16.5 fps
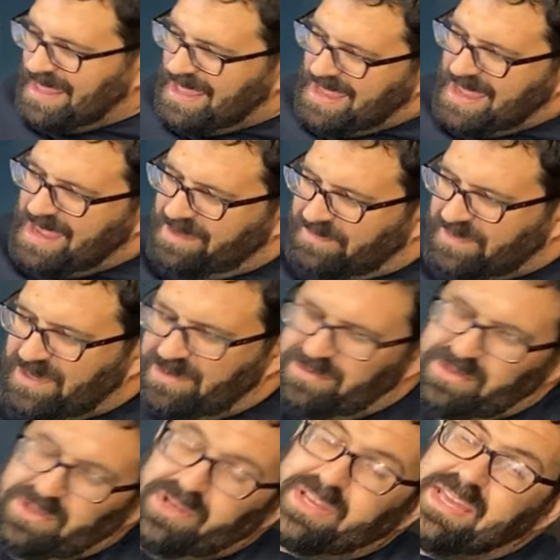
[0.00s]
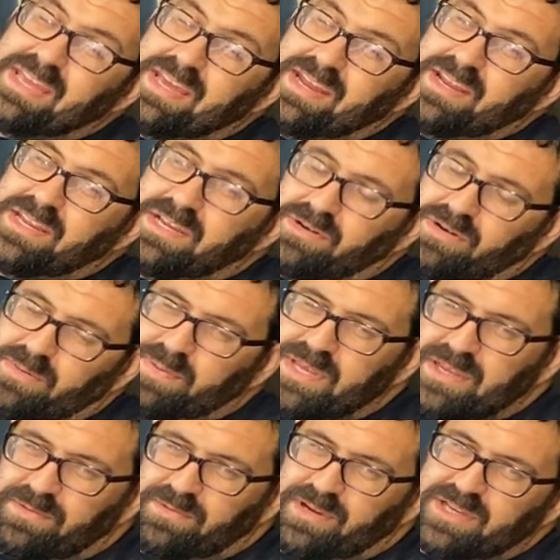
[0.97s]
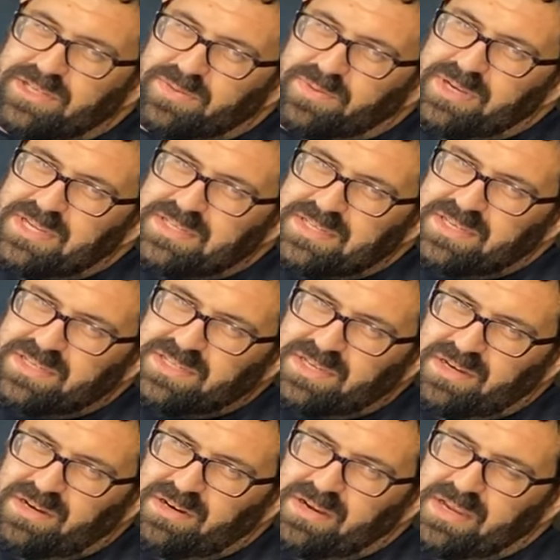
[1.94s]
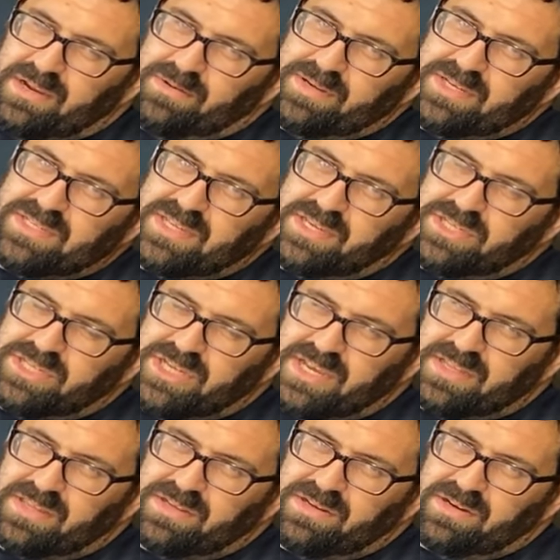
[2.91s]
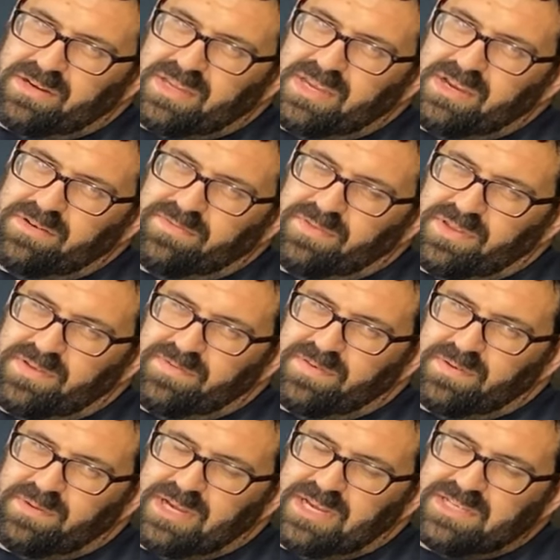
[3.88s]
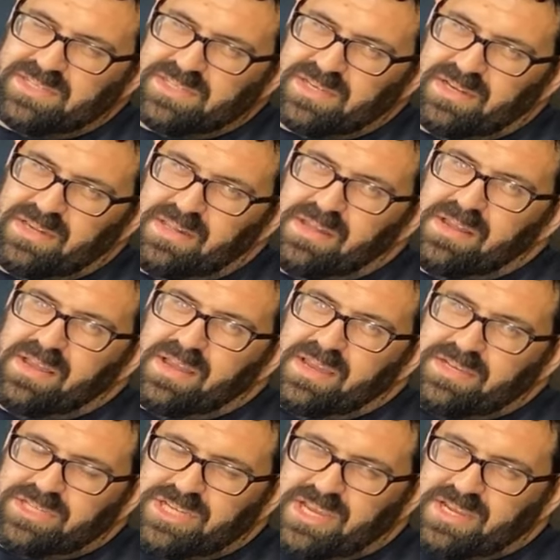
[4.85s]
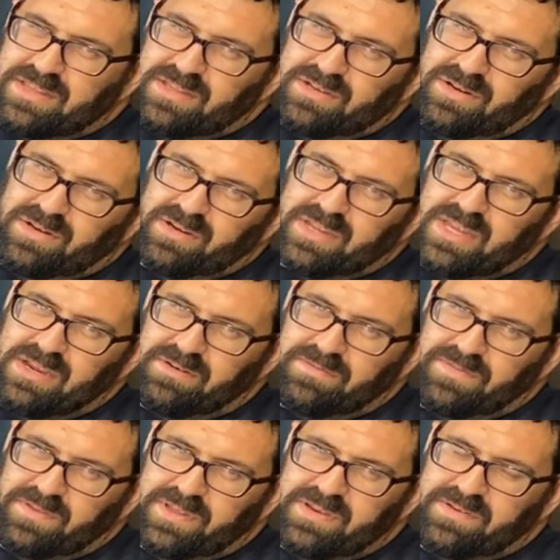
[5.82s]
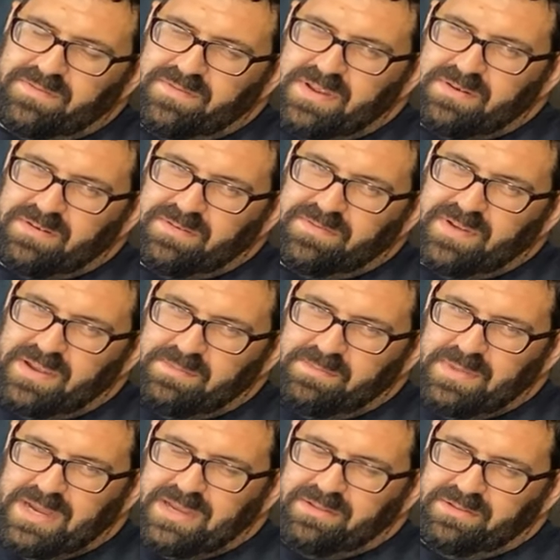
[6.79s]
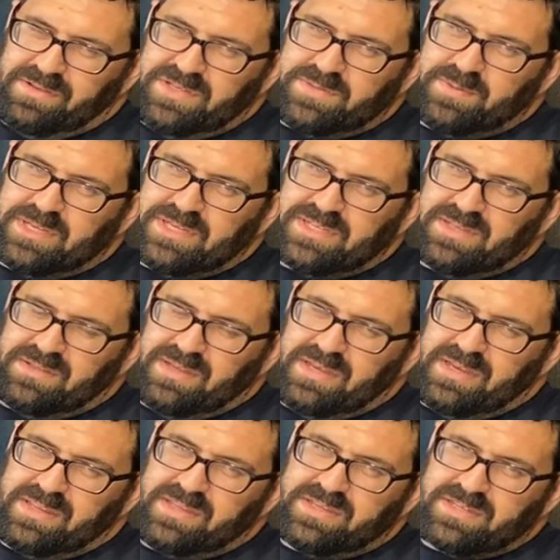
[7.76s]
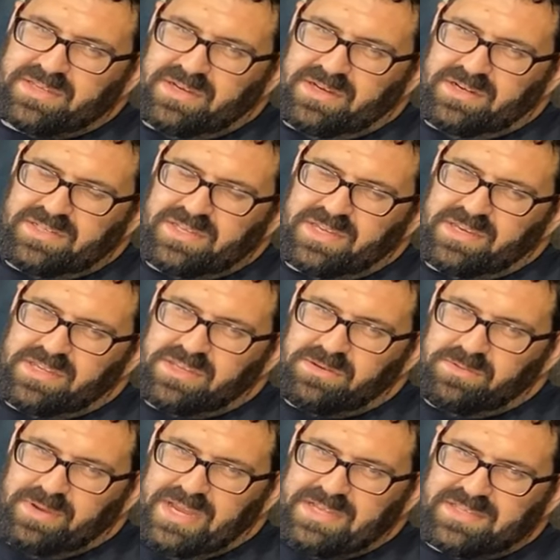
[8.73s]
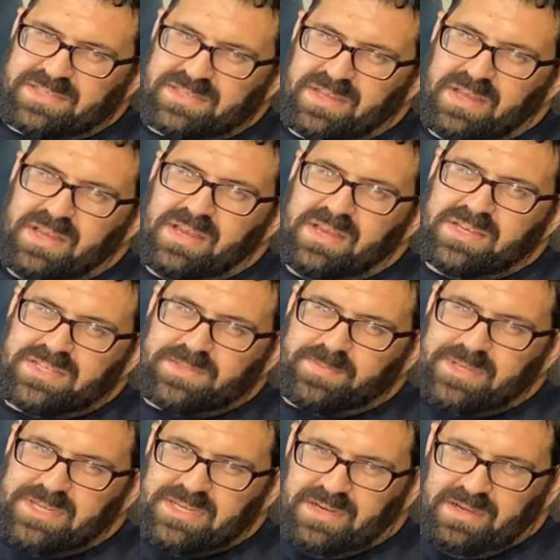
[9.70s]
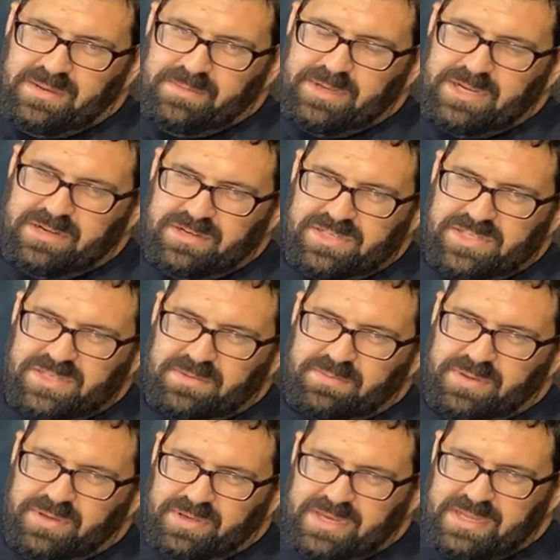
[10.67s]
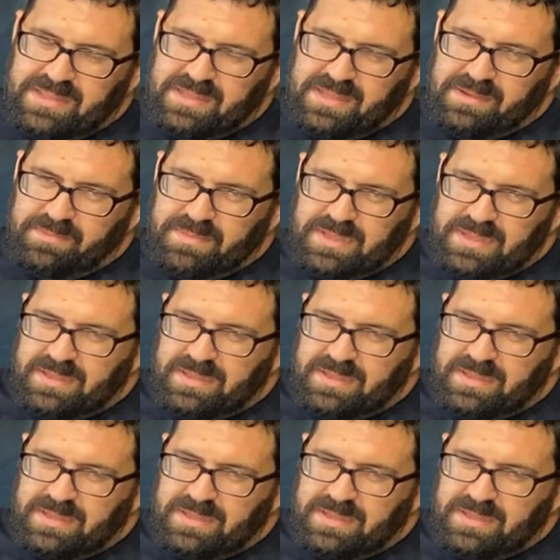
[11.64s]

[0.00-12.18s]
if you're looking at a European 126 car, I always say check the car carefully for rust and check the car carefully to verify mileage because a lot of these cars have U.S. speedometers put in them.